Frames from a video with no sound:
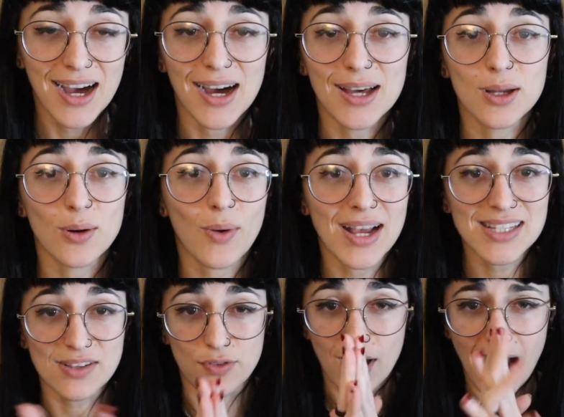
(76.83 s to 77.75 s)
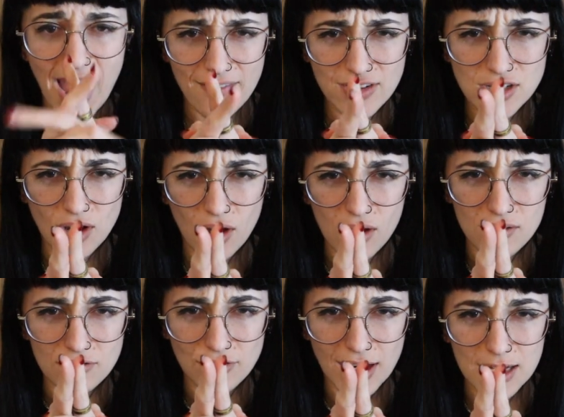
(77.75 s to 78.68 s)
Otherwise, if you haven't
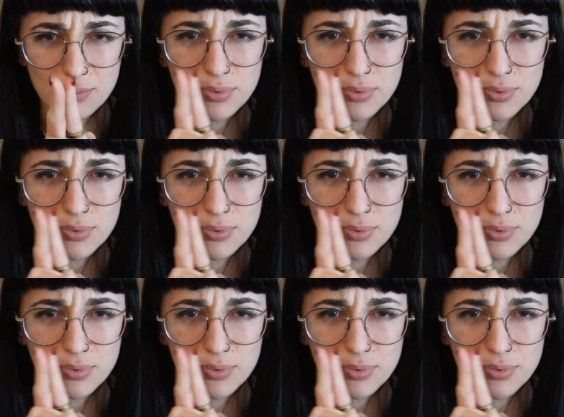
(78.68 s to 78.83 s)
already,